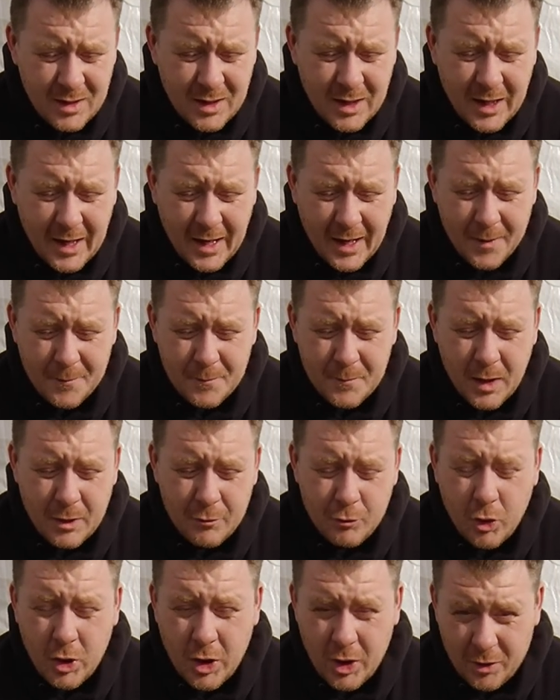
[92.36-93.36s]
I
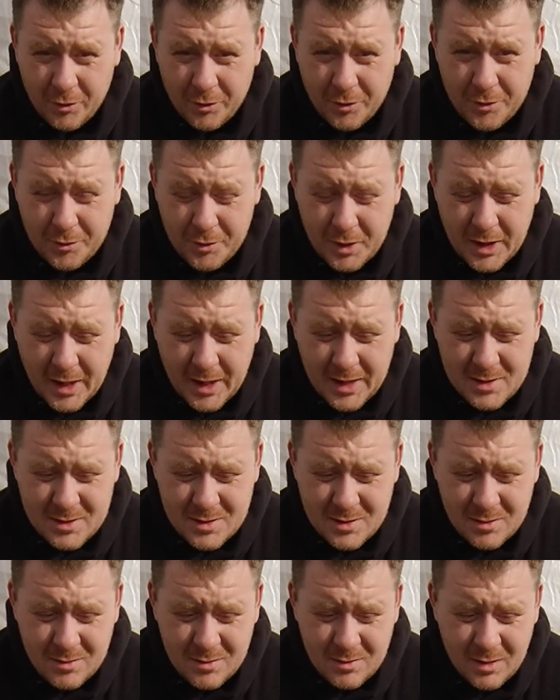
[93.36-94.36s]
run it on
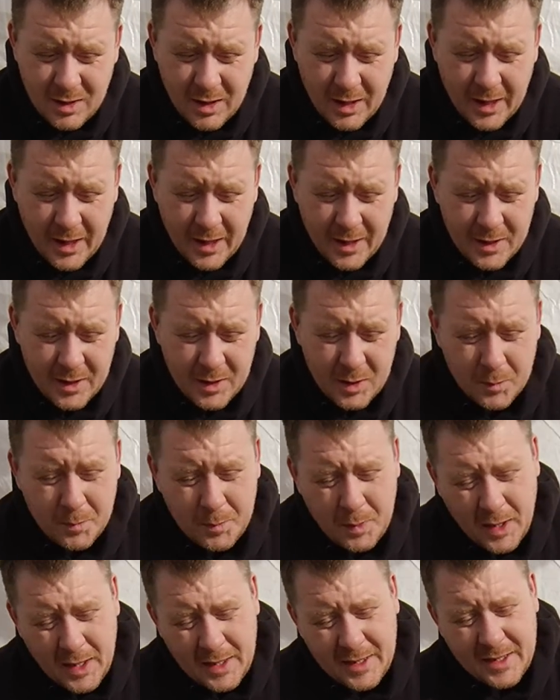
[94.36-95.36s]
3S. The
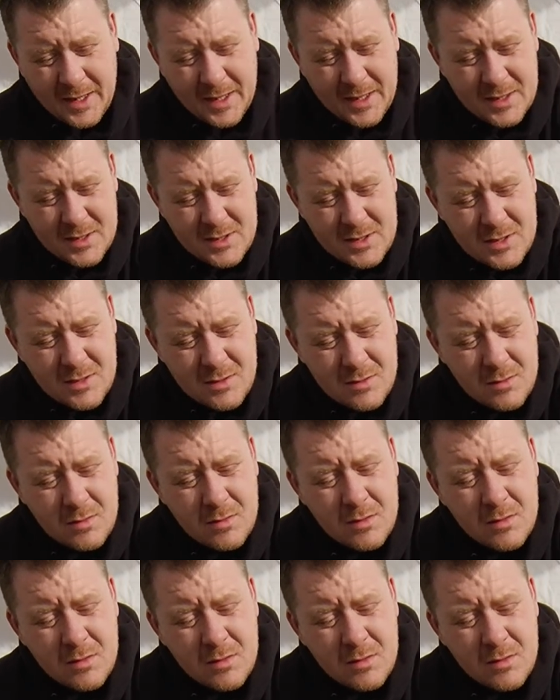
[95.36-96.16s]
pack is,